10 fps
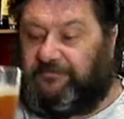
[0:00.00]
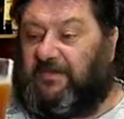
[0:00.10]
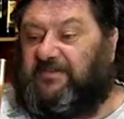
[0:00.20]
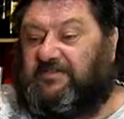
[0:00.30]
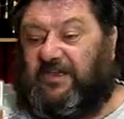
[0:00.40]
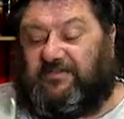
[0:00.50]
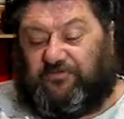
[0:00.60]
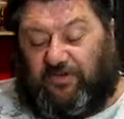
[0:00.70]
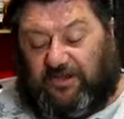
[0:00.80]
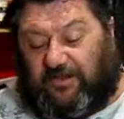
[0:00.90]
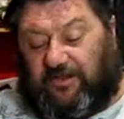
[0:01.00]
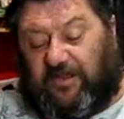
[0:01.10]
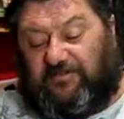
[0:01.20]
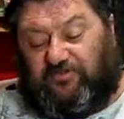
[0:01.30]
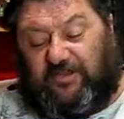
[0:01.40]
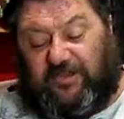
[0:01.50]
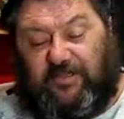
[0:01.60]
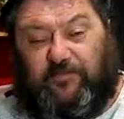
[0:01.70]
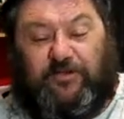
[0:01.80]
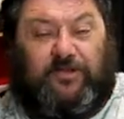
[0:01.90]
it's, it's drinking, it's
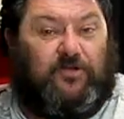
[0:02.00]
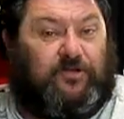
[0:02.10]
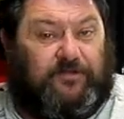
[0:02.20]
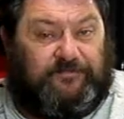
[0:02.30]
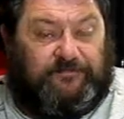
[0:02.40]
drinking pretty good.